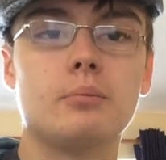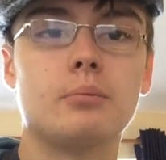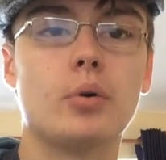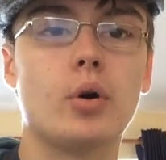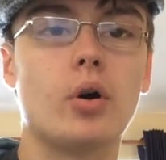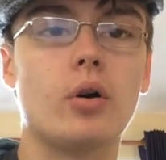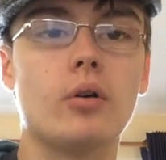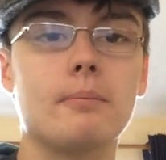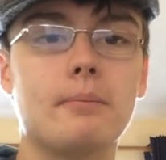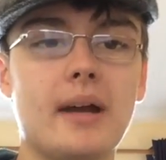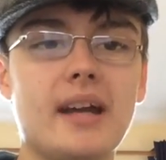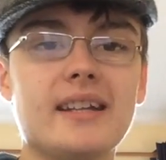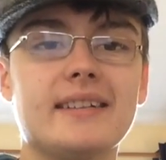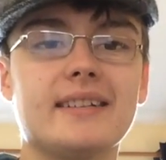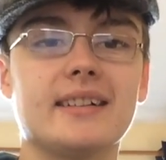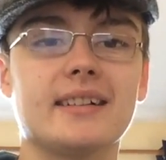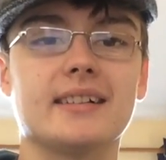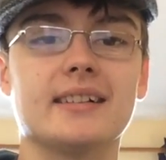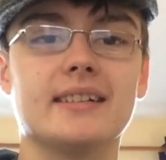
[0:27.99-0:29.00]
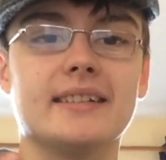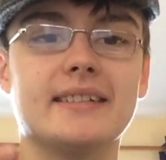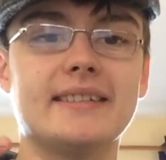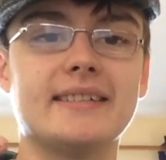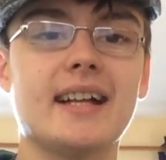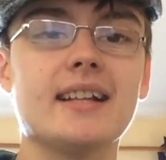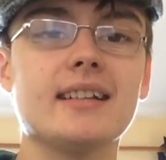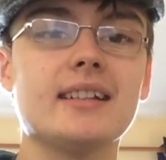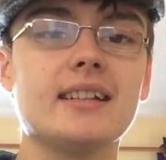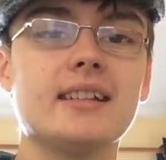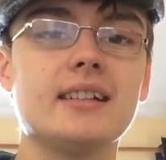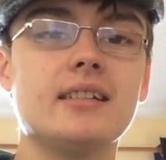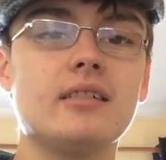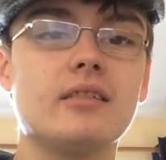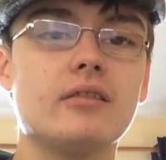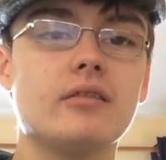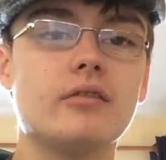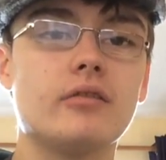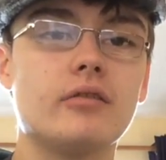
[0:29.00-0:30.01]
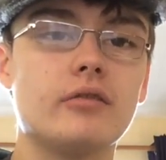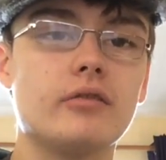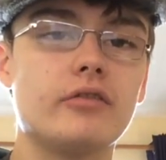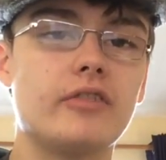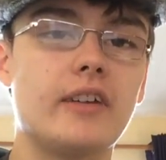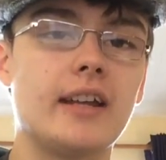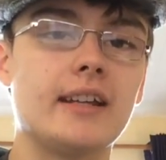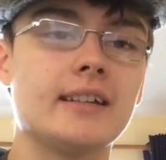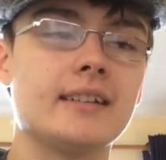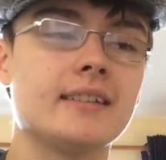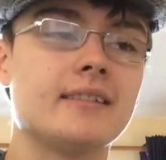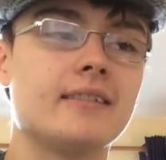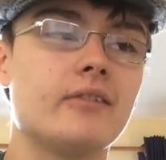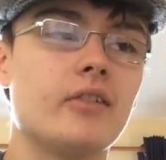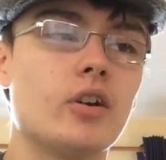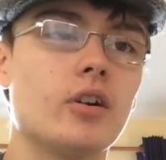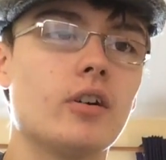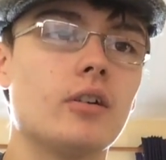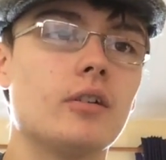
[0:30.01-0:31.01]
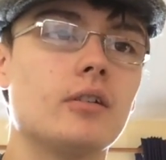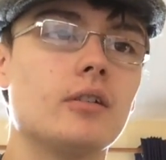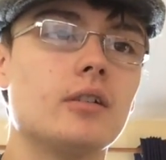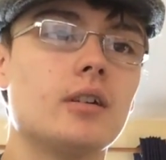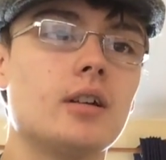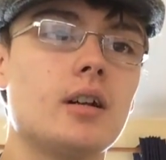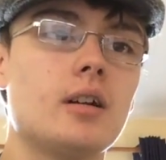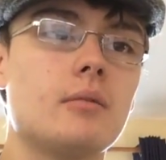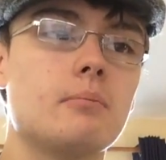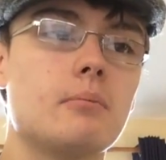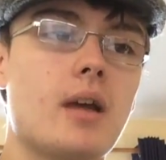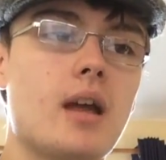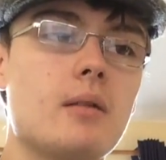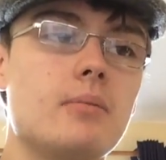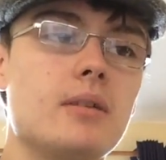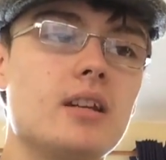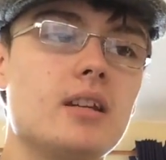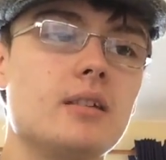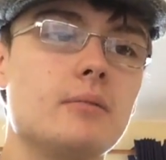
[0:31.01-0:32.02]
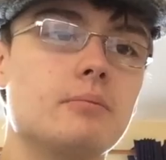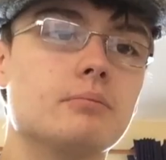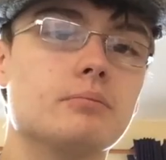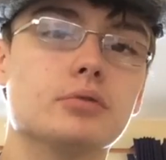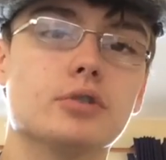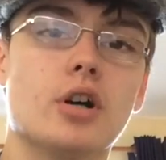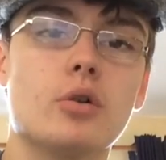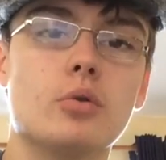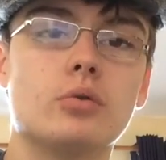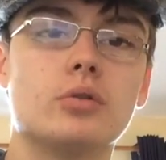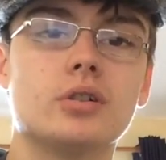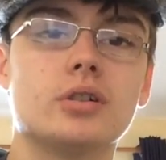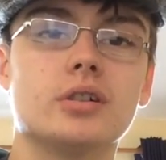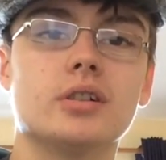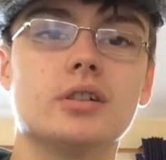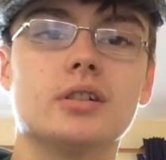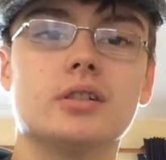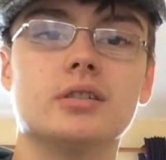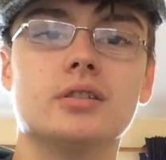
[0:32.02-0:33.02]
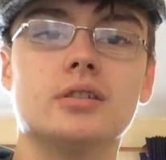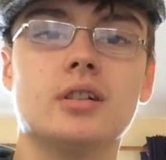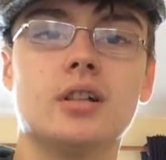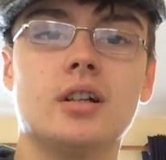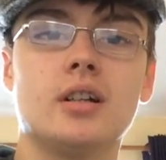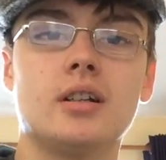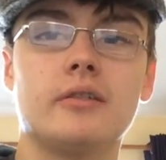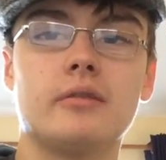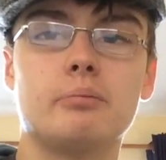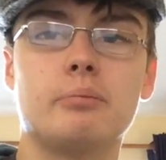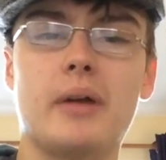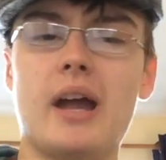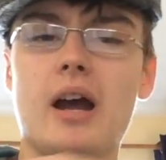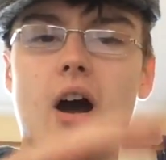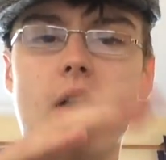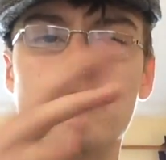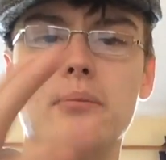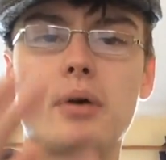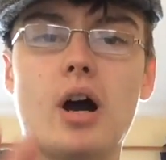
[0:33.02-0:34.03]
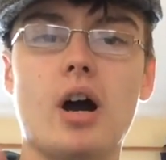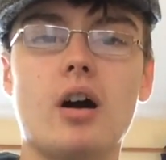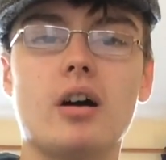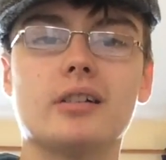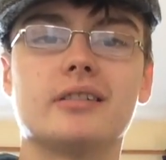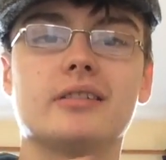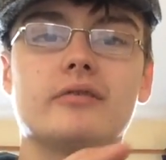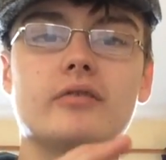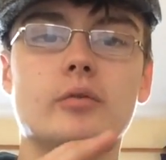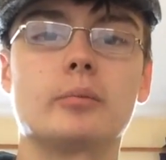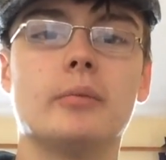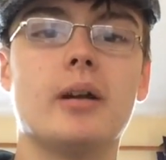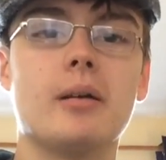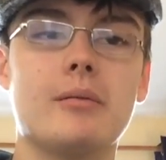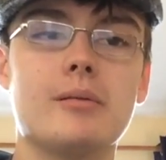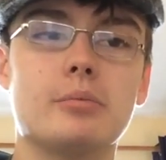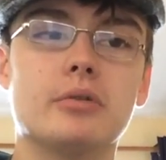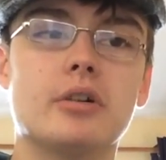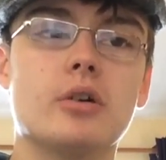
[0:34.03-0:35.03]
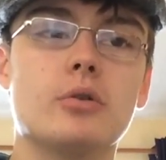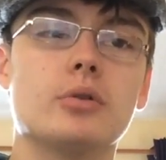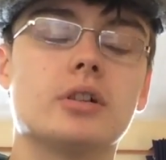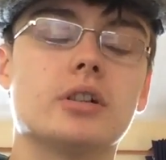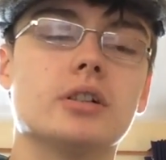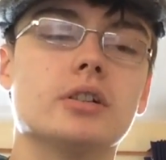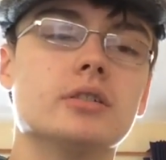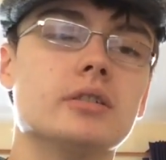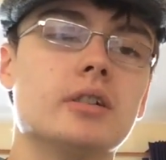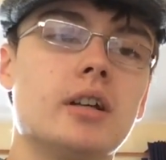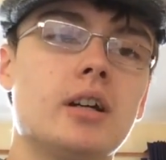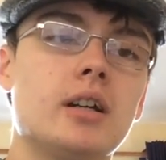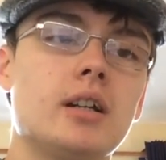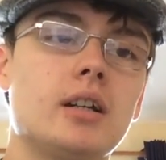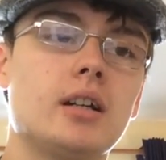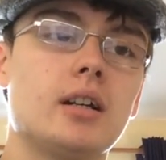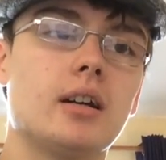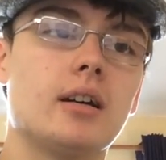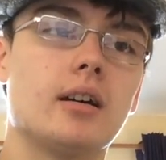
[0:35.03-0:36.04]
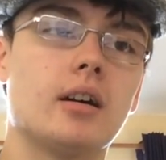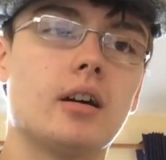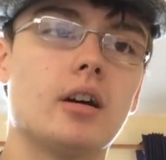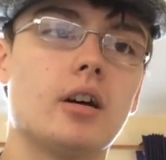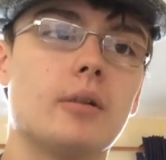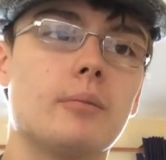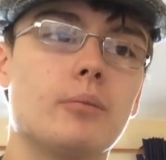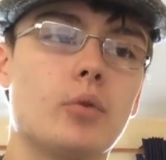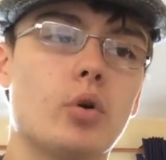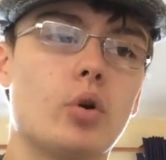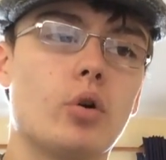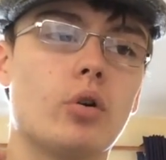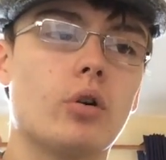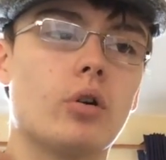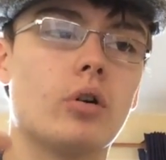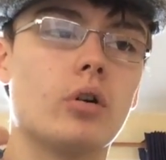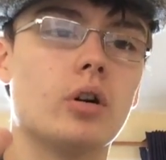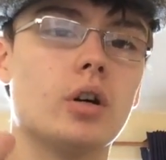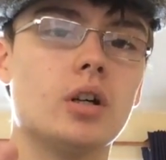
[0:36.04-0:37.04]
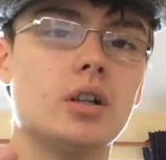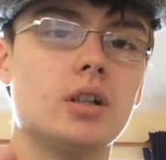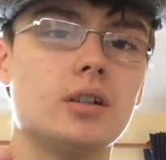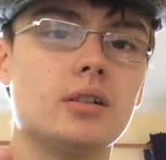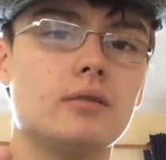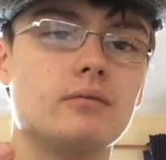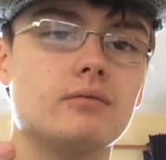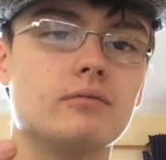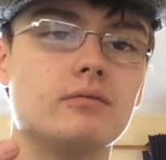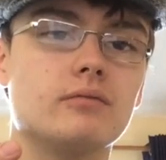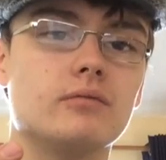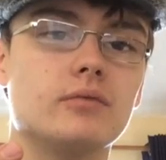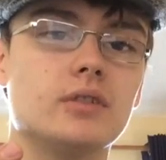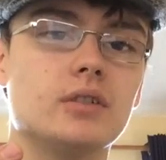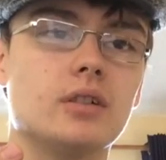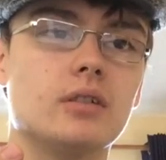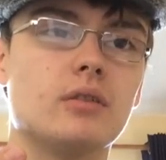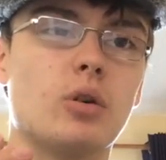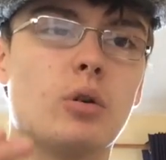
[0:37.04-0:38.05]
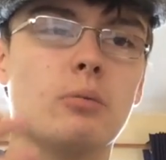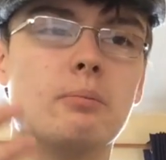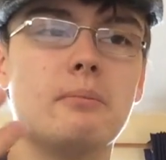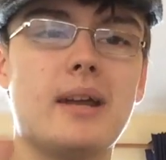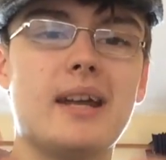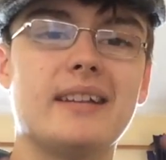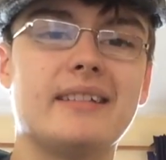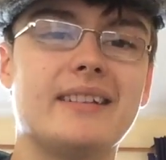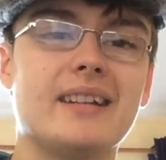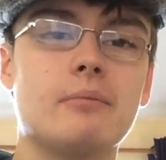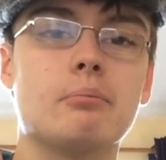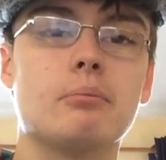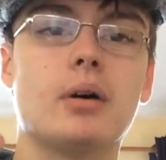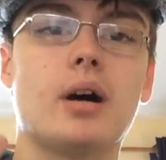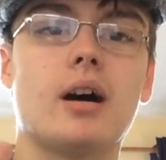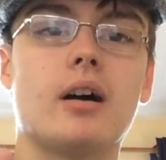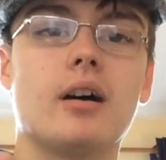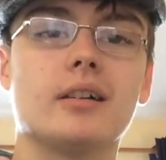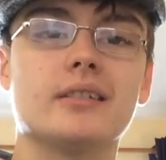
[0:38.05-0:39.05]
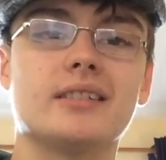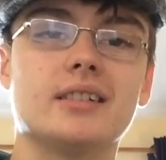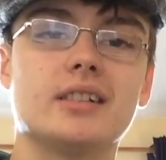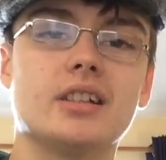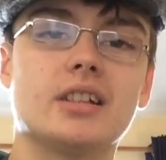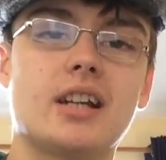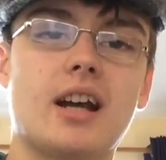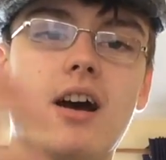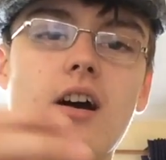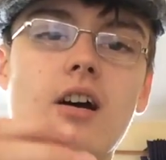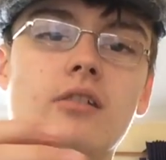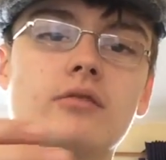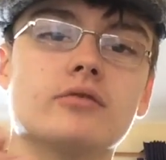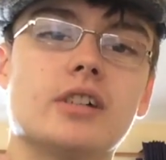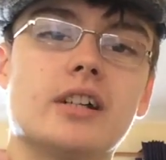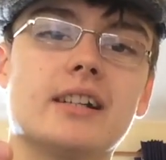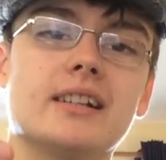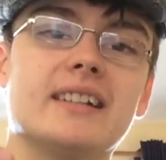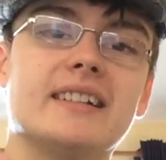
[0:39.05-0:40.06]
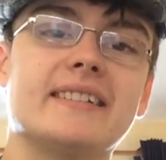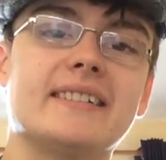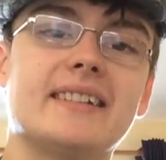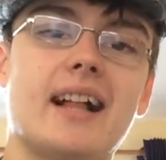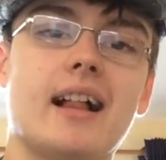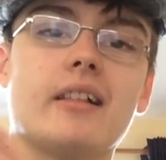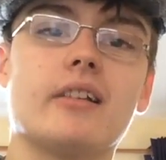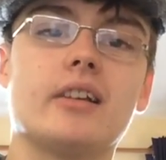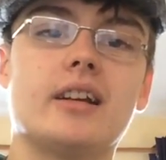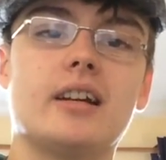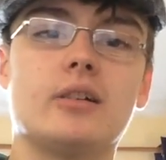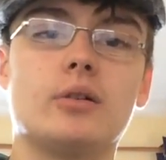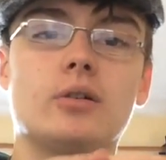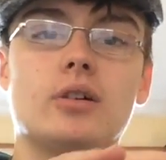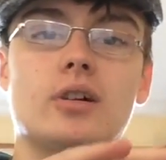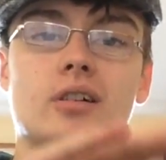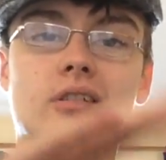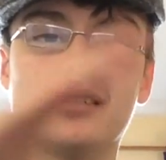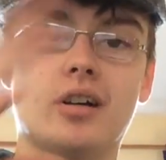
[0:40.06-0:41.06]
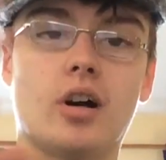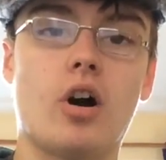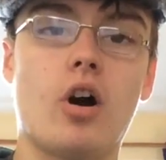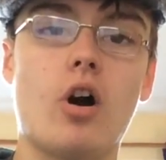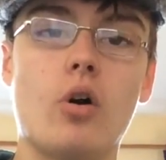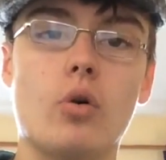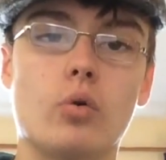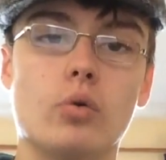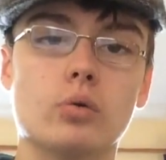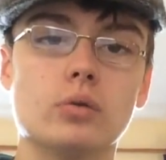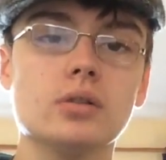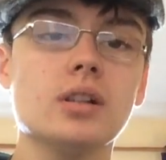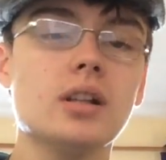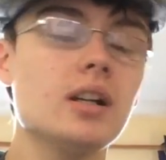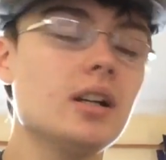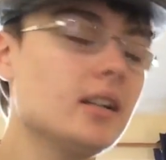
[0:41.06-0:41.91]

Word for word: but basically, selling things that maybe broken, bit parts of them maybe broken, um, or or missing parts, and you can't really sell it as a whole.